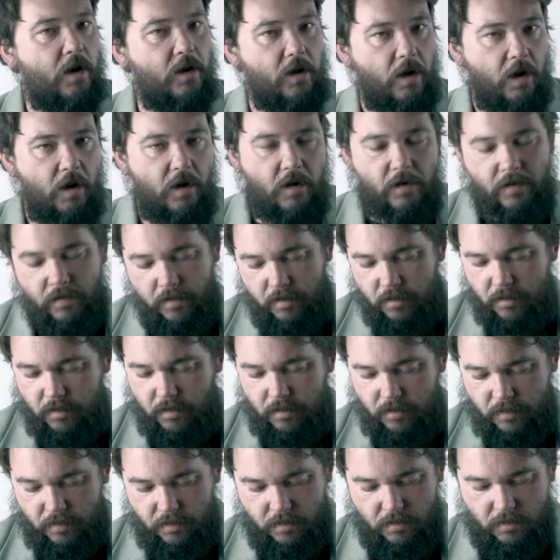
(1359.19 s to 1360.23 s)
card.
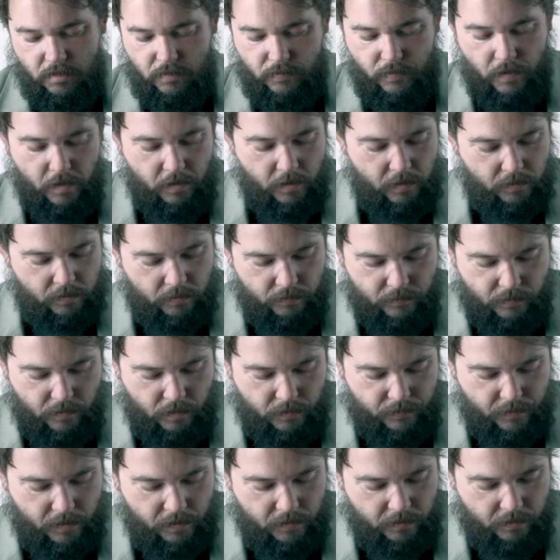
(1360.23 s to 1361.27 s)
Very good, very
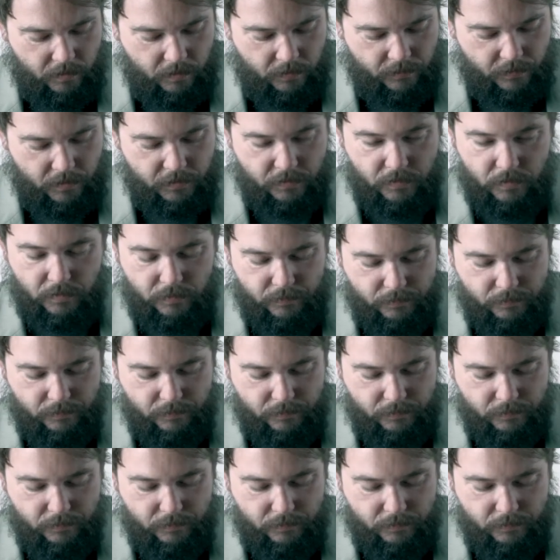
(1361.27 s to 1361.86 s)
efficient.